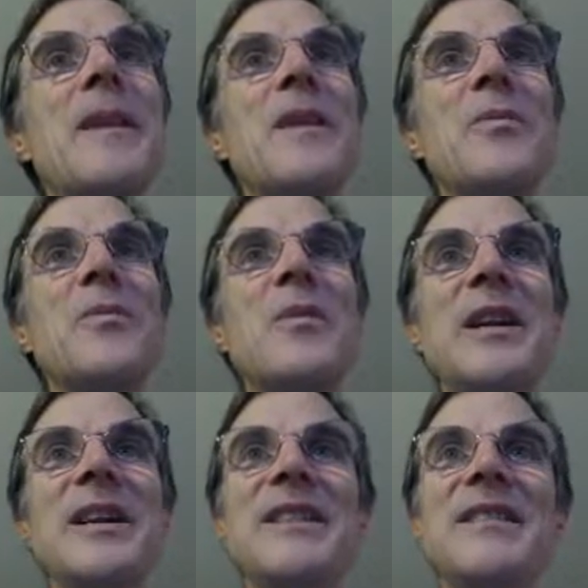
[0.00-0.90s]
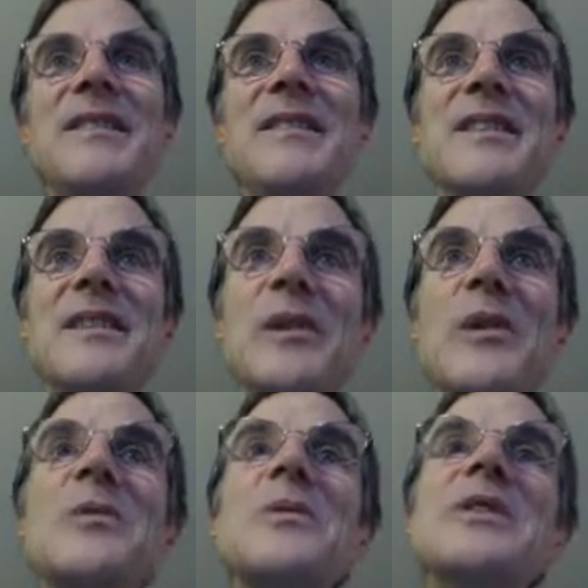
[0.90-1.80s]
running the
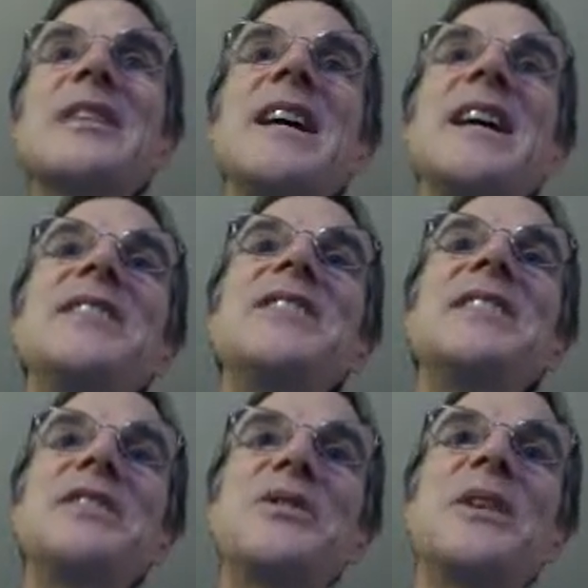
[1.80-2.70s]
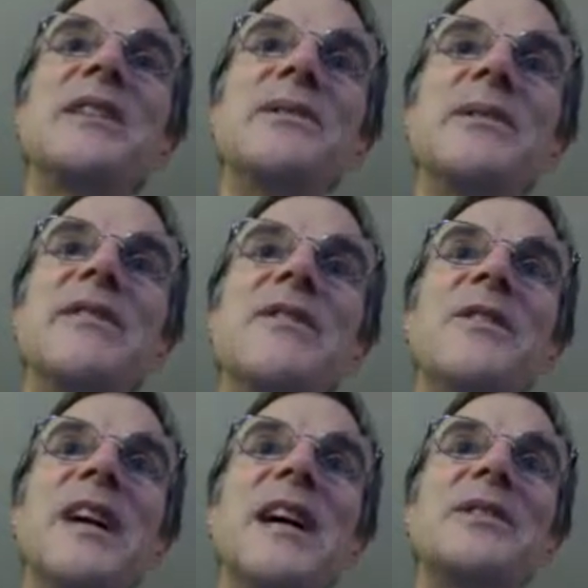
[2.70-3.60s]
local sketch and it's trying to
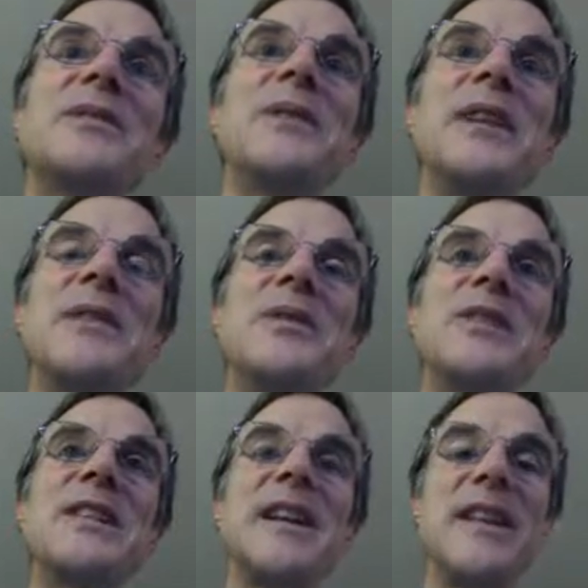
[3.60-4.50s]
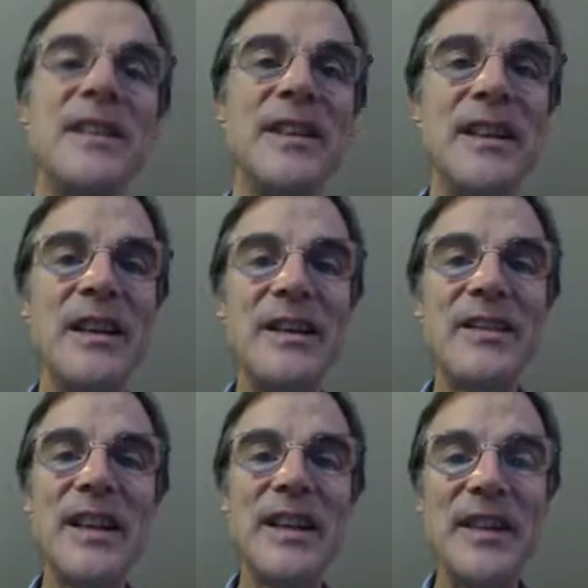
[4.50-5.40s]
refer out to another site
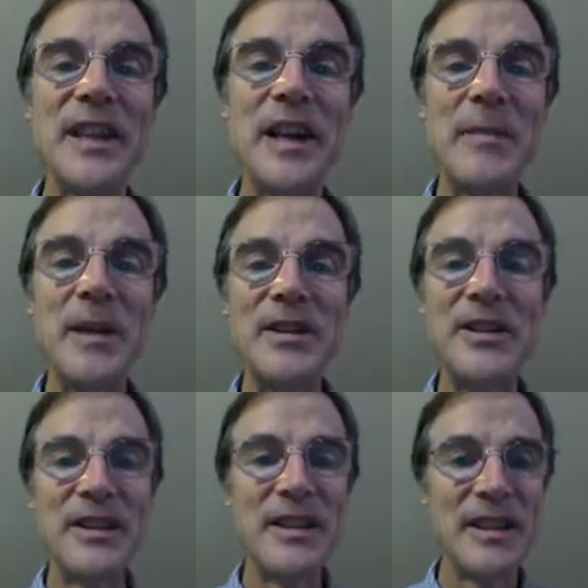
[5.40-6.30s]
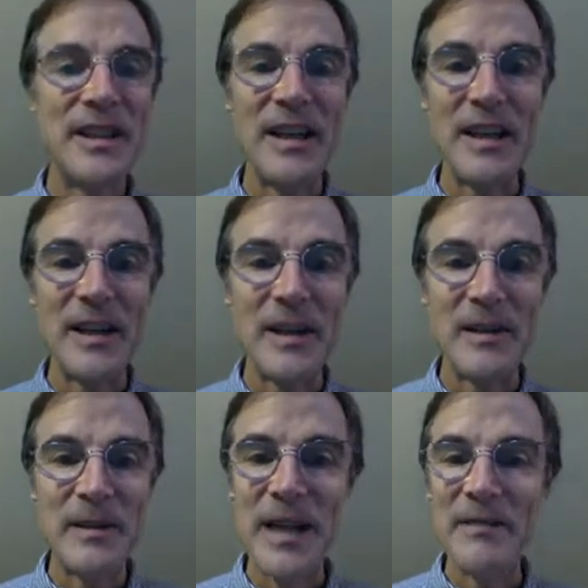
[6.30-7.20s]
to get the image, uh,
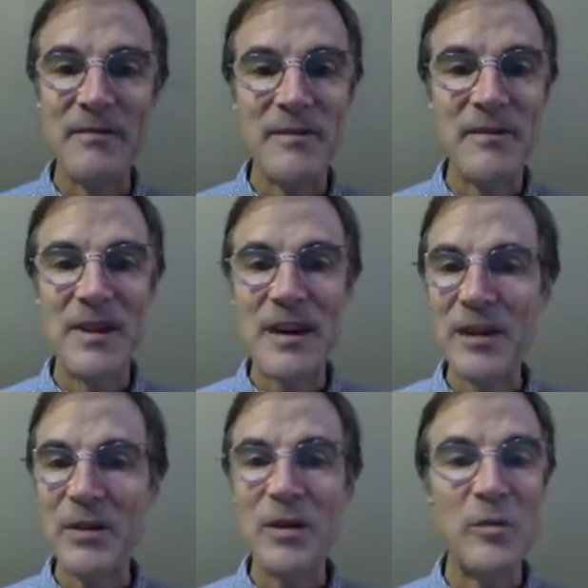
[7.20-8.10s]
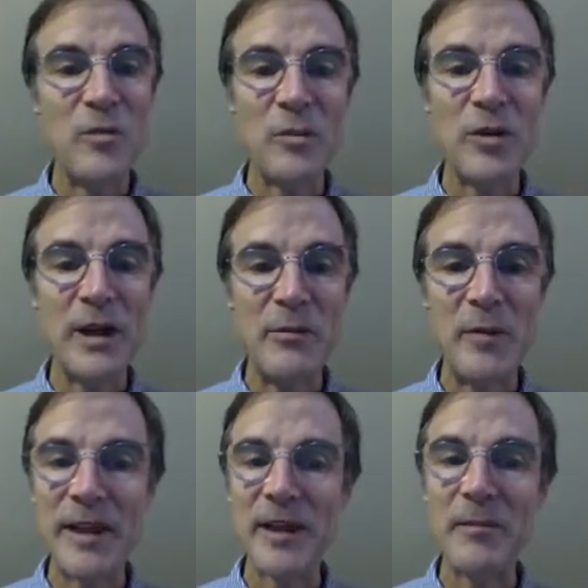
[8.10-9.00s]
and uh, Chrome will
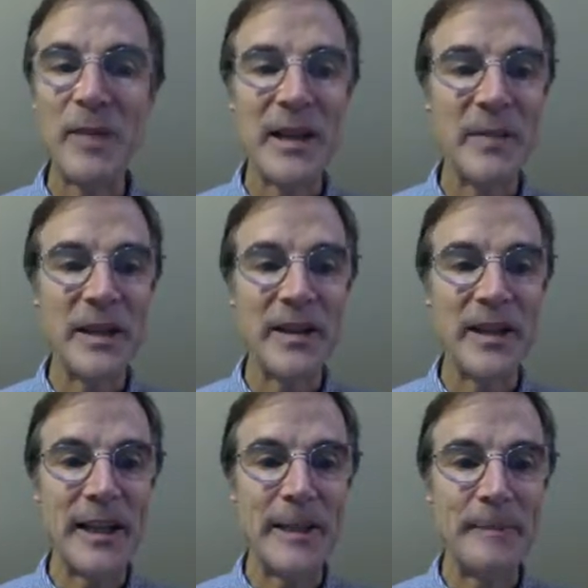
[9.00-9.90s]
probably complain about that.